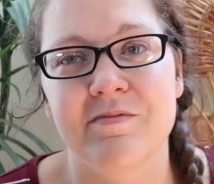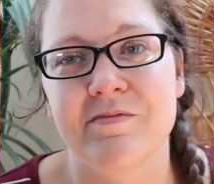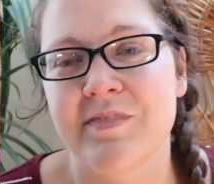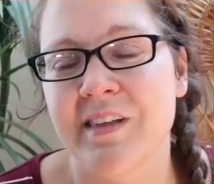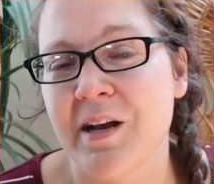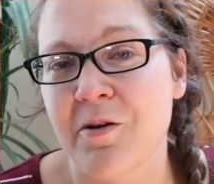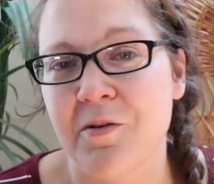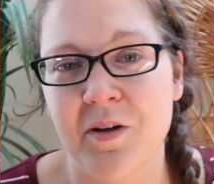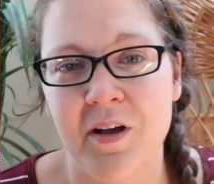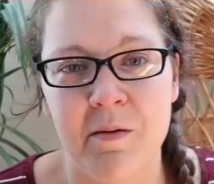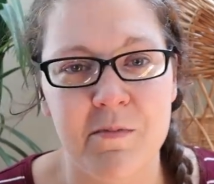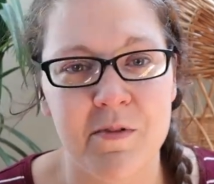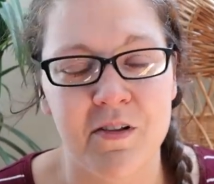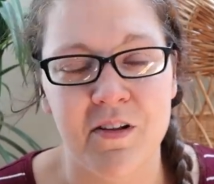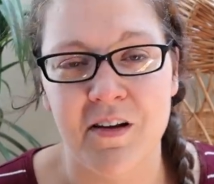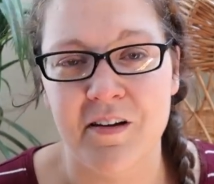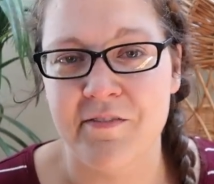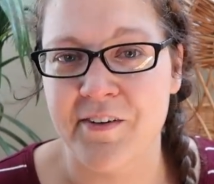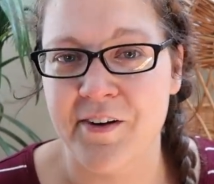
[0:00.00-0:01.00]
they don't come
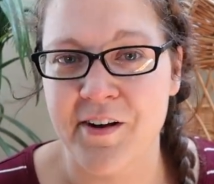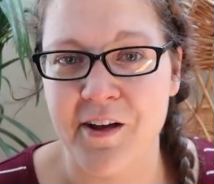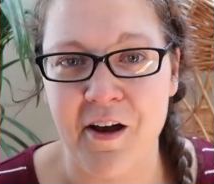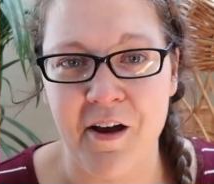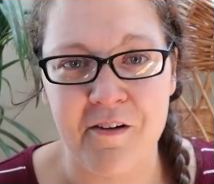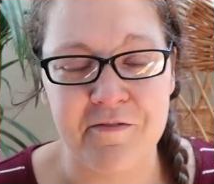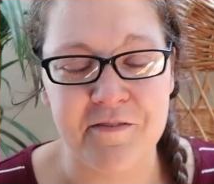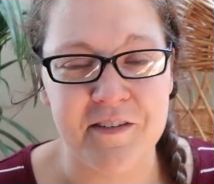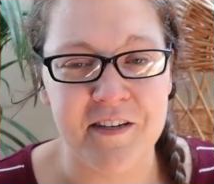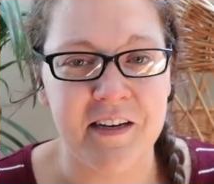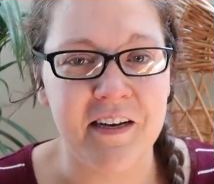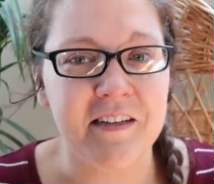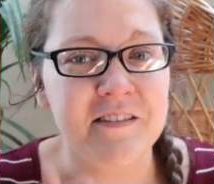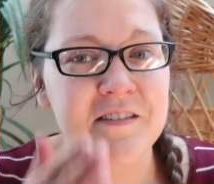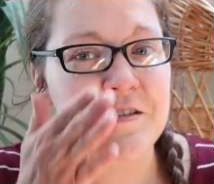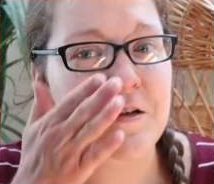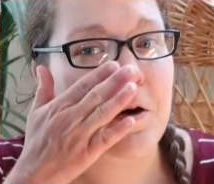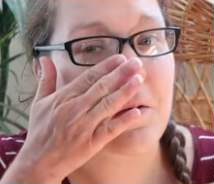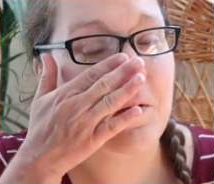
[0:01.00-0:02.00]
along very often,
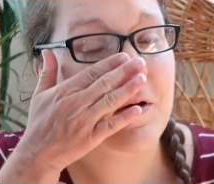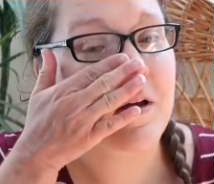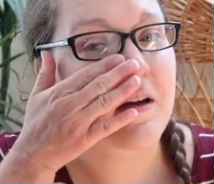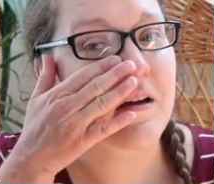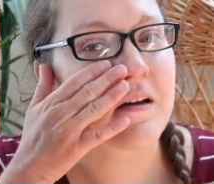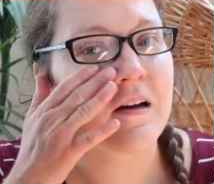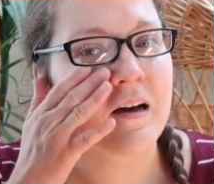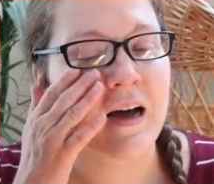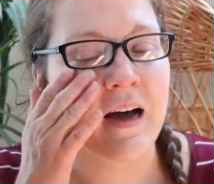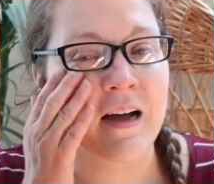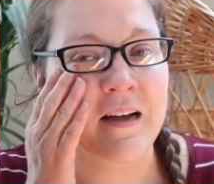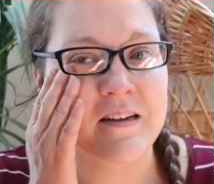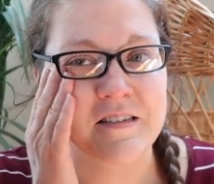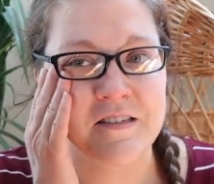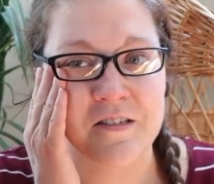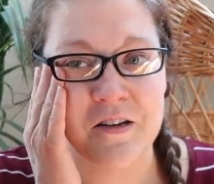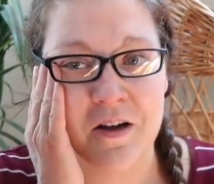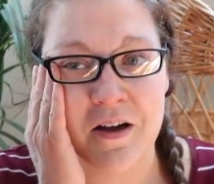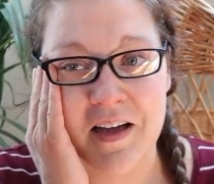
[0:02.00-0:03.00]
and so I
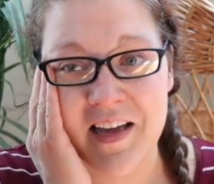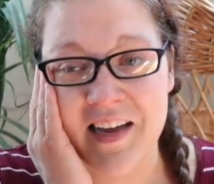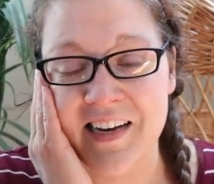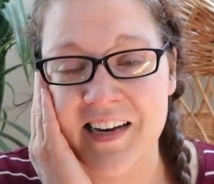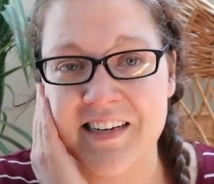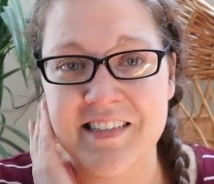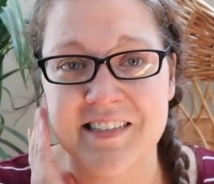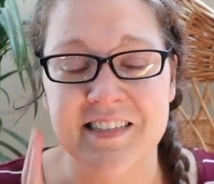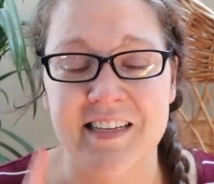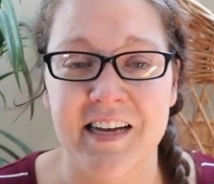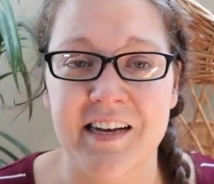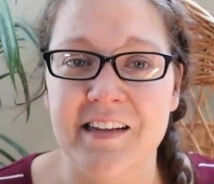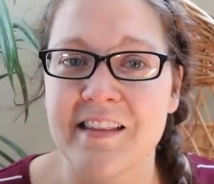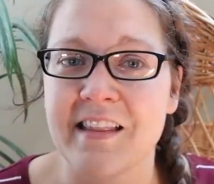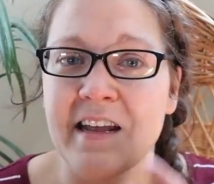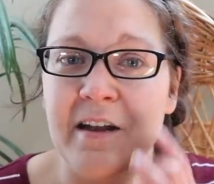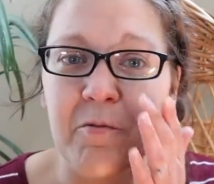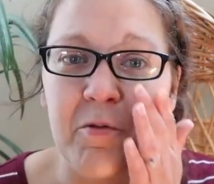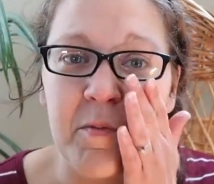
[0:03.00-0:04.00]
saw it and I decided
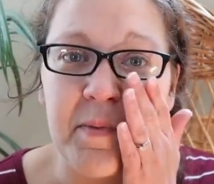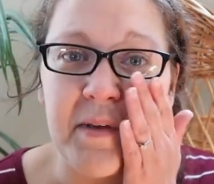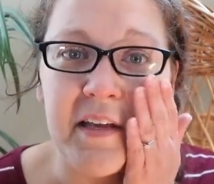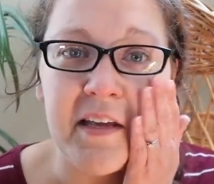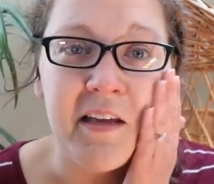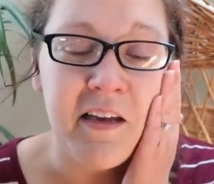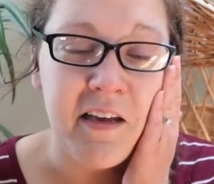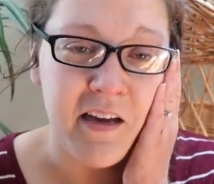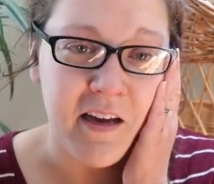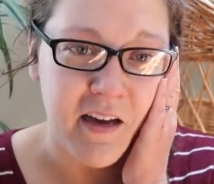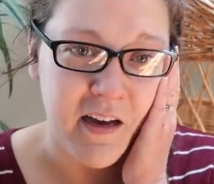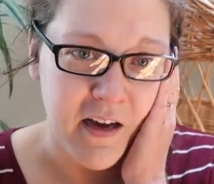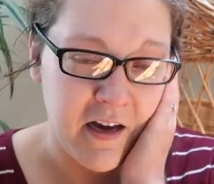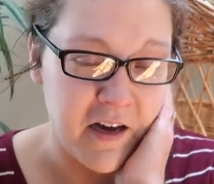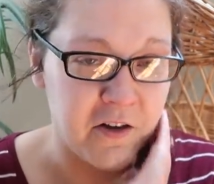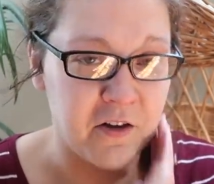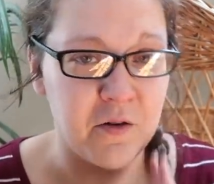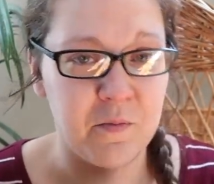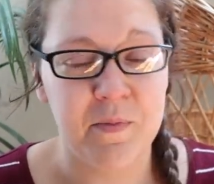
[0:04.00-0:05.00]
that it would be
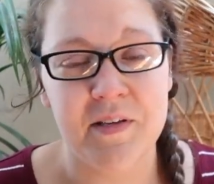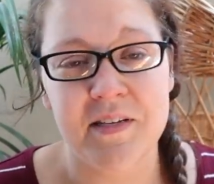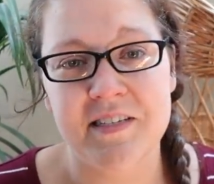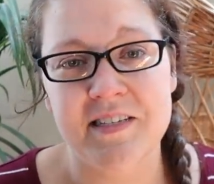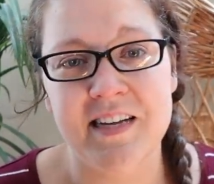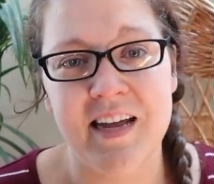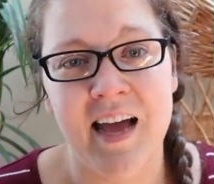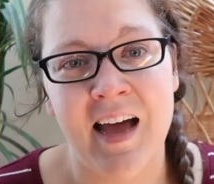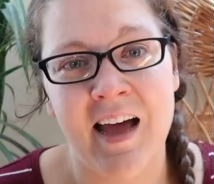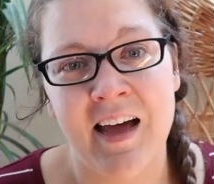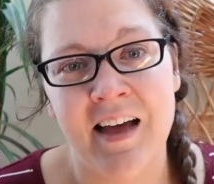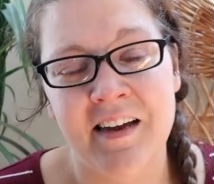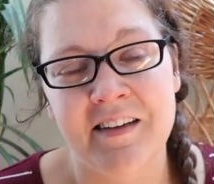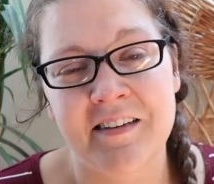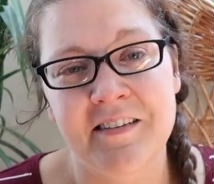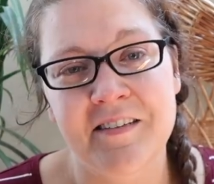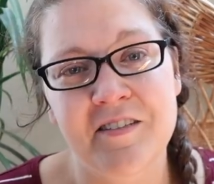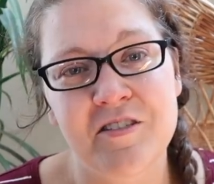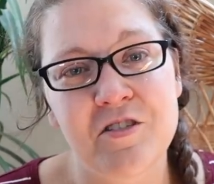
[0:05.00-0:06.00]
a good piece to
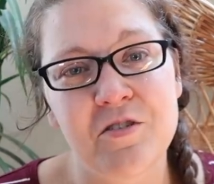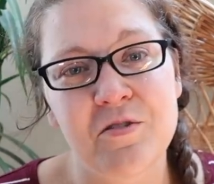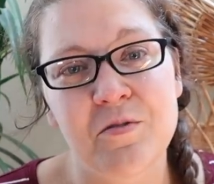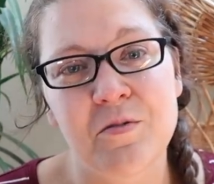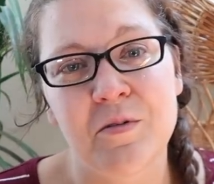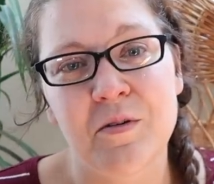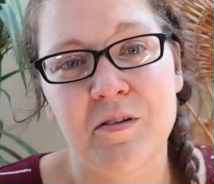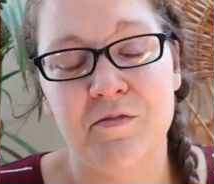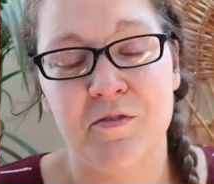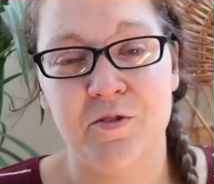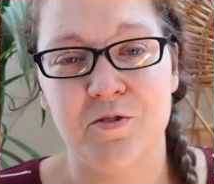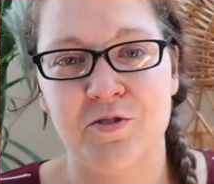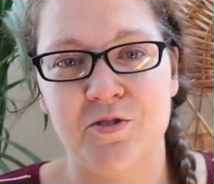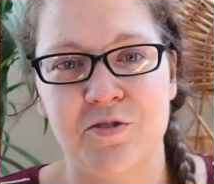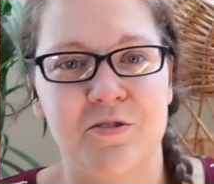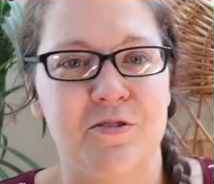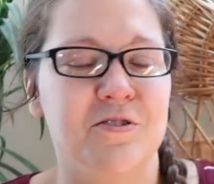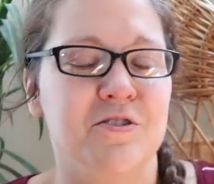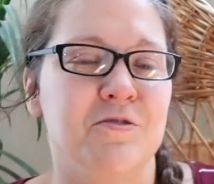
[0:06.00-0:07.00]
add to a
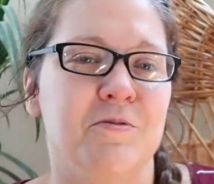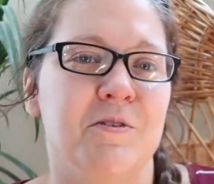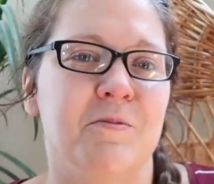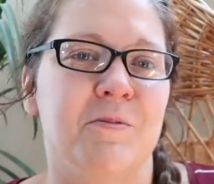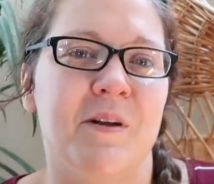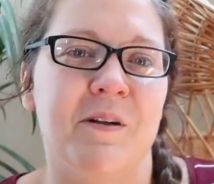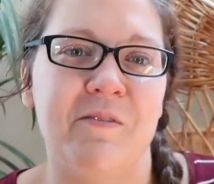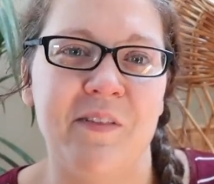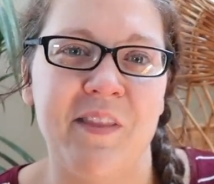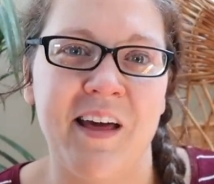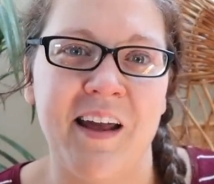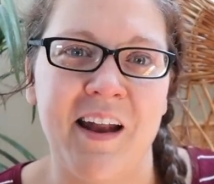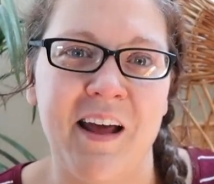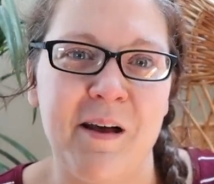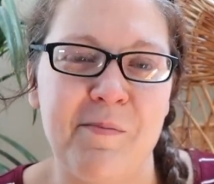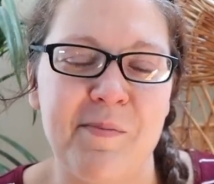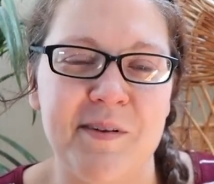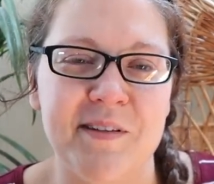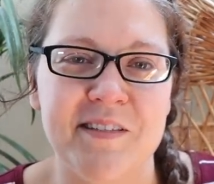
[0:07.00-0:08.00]
future nursery whenever that
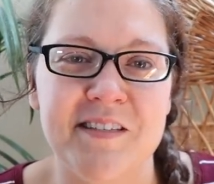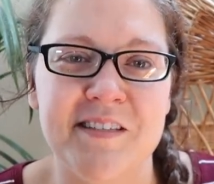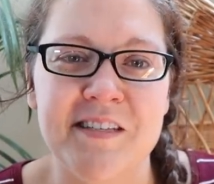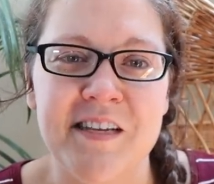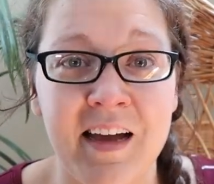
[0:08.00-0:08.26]
happens.